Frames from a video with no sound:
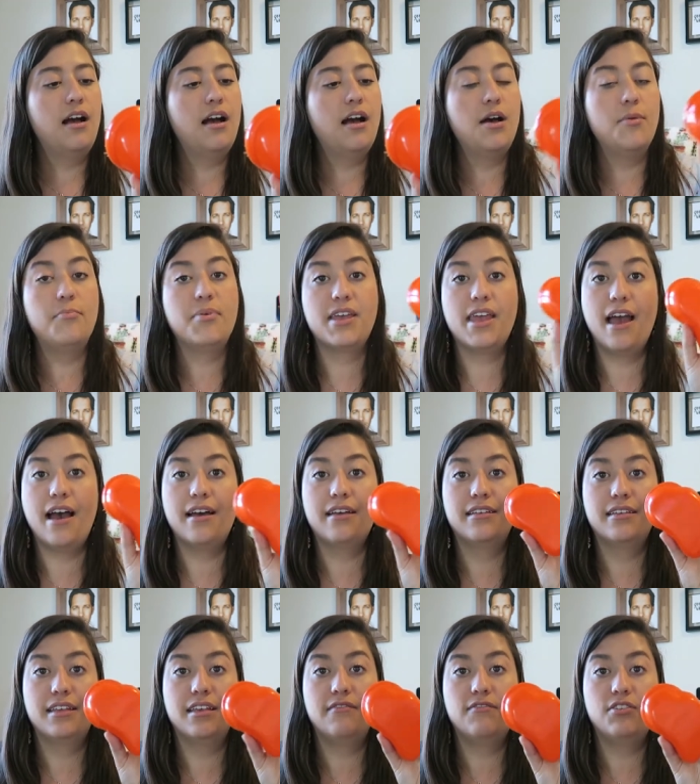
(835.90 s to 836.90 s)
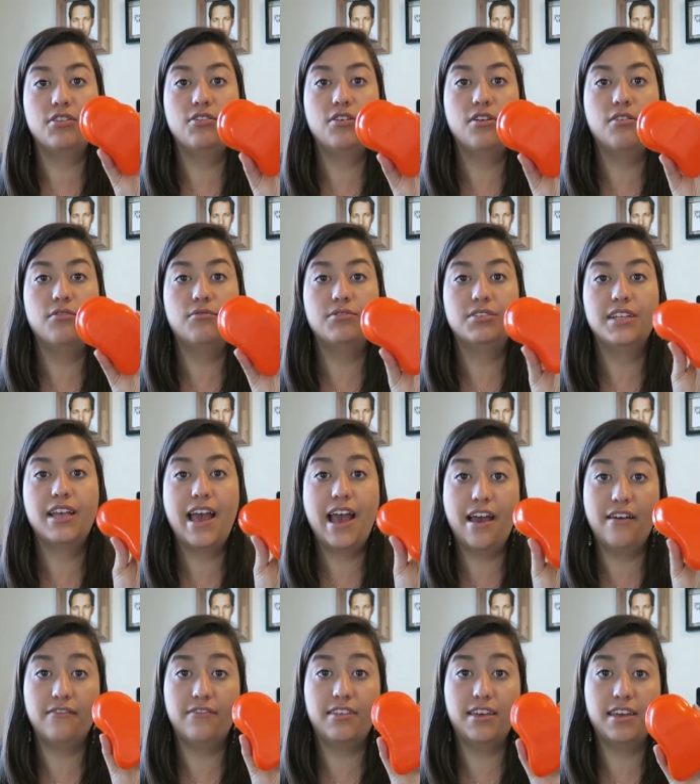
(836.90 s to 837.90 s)
um, but yeah, if you don't
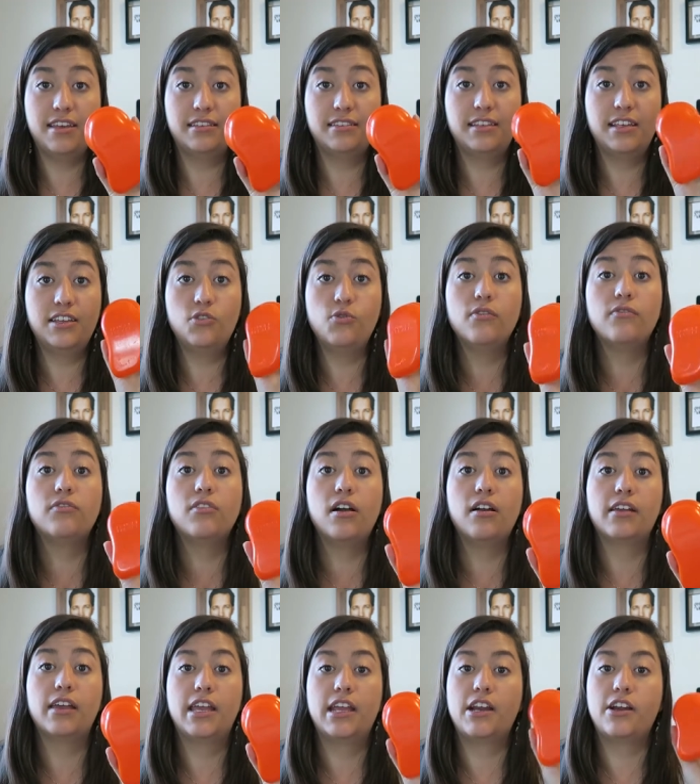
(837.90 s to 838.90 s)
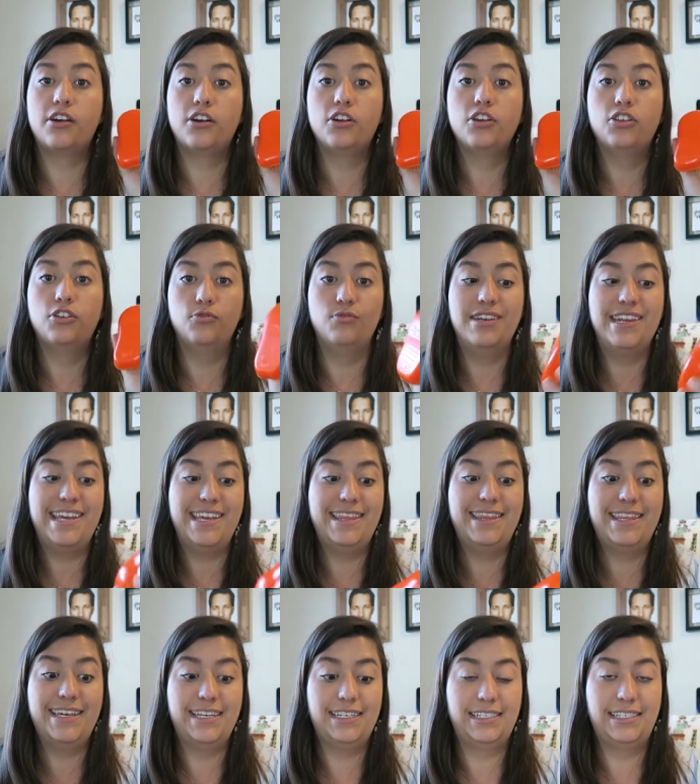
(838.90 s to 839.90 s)
have this and you have long hair, you
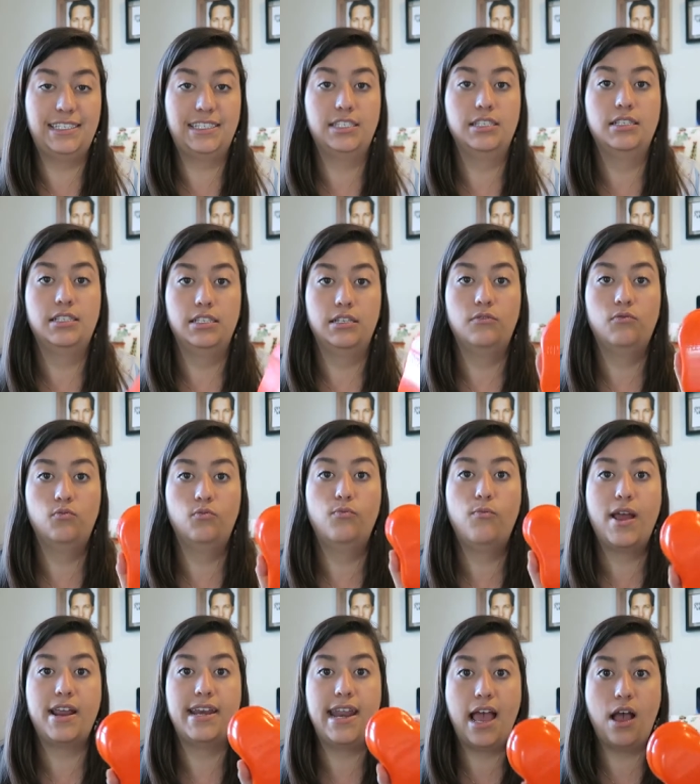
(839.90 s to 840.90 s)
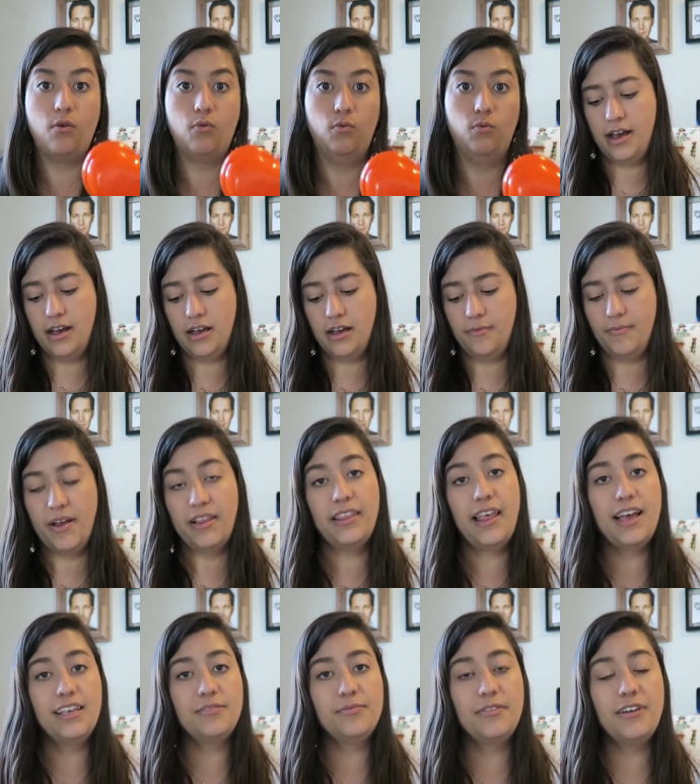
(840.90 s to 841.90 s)
need this right now. Um,
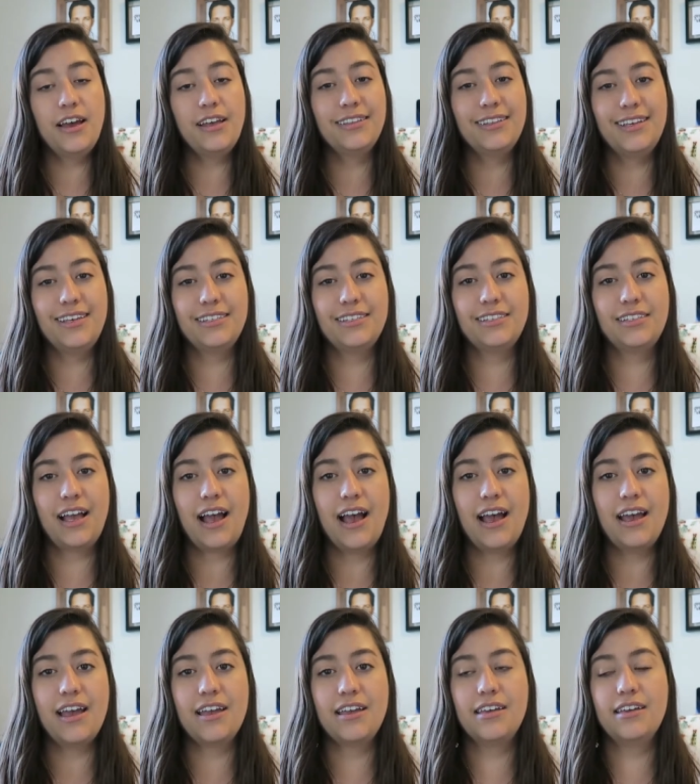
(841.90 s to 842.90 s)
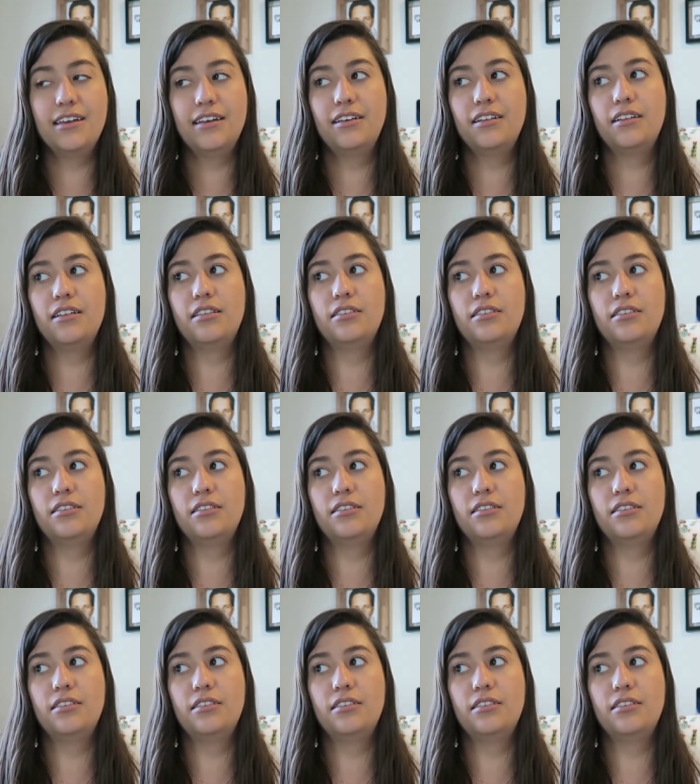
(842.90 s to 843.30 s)
last but not least, I